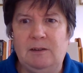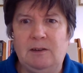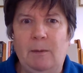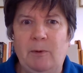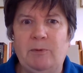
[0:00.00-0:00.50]

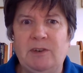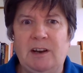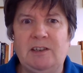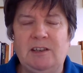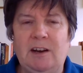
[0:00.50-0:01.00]
double
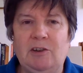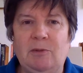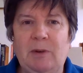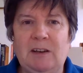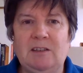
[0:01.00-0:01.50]

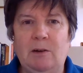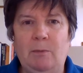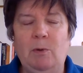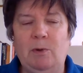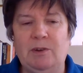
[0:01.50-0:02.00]
predestination being so
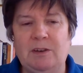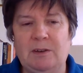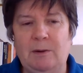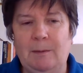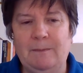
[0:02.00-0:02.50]
important
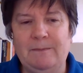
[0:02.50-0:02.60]
to him.